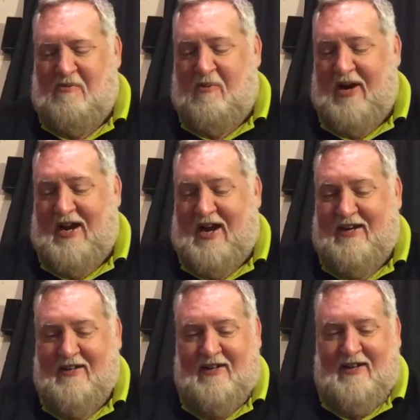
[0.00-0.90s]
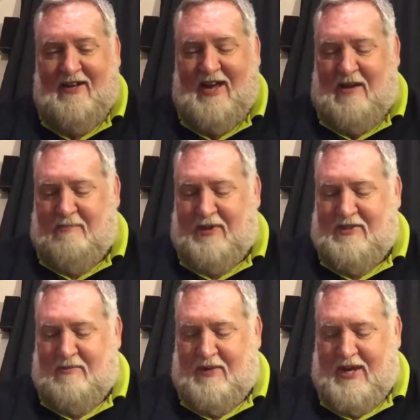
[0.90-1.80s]
why not? And play
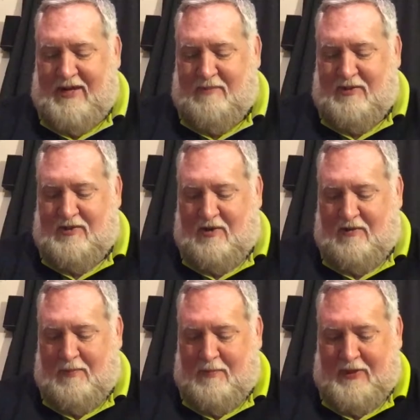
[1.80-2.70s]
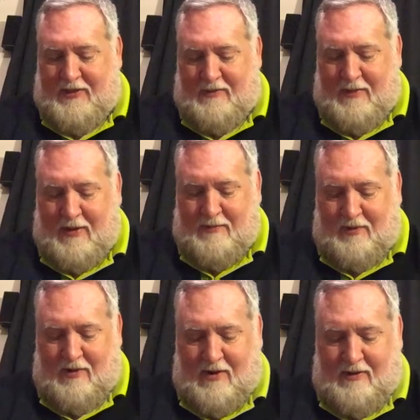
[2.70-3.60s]
some games. So I'm going to be bringing some games
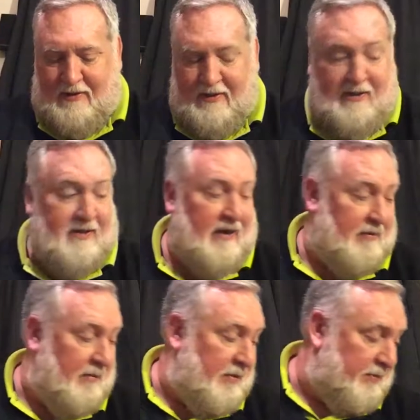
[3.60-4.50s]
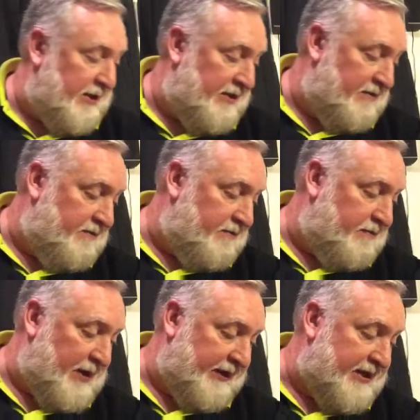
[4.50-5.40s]
along. I'm going to be bringing
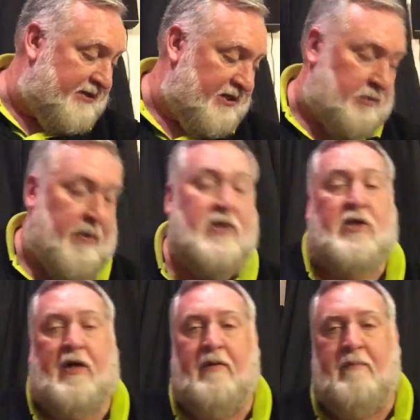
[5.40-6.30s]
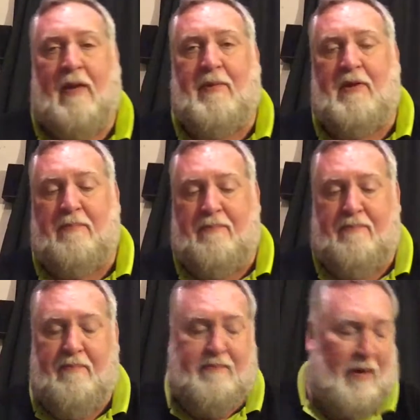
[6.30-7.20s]
at least Suspicion.
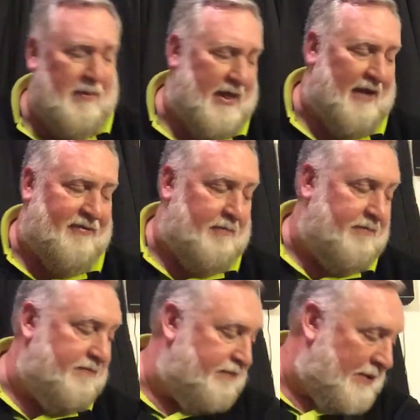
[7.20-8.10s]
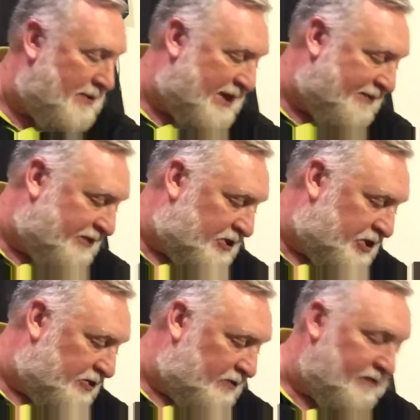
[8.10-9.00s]
Probably not the
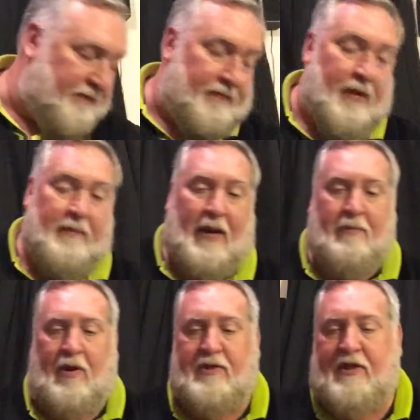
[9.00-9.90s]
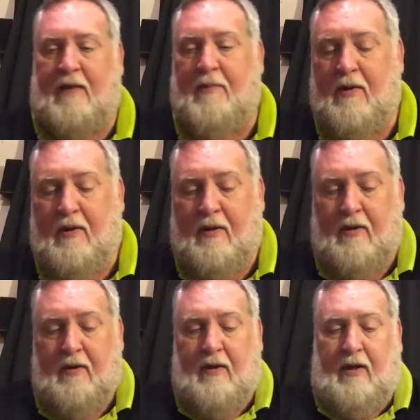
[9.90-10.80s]
chill Bob Ross game.
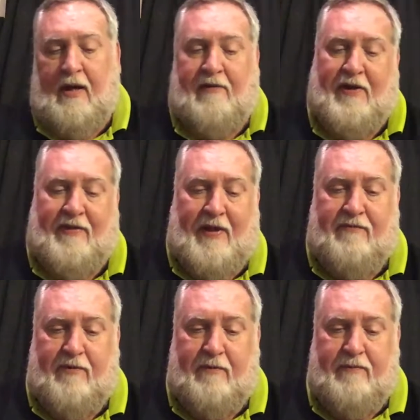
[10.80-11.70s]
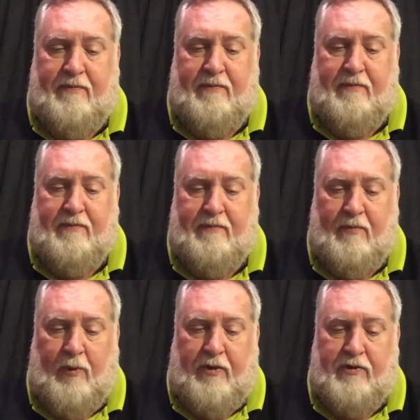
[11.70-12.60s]
And I've had that for a
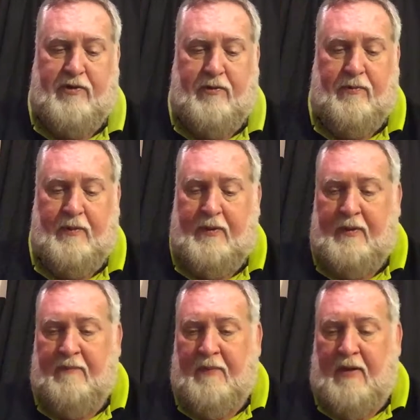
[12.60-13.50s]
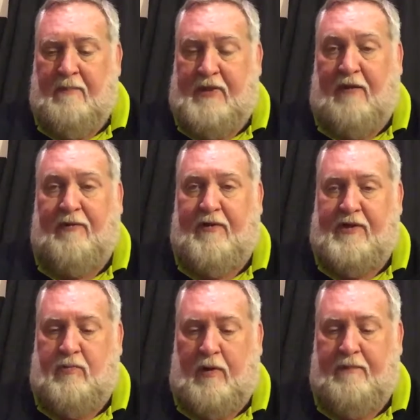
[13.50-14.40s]
week or two. But definitely
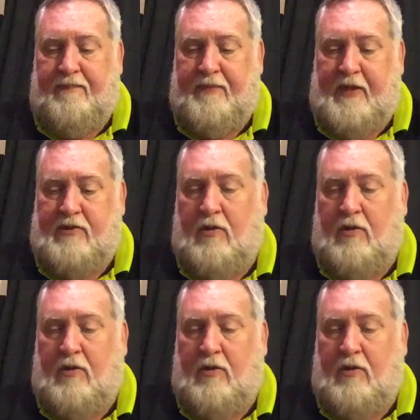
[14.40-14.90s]
this one. It's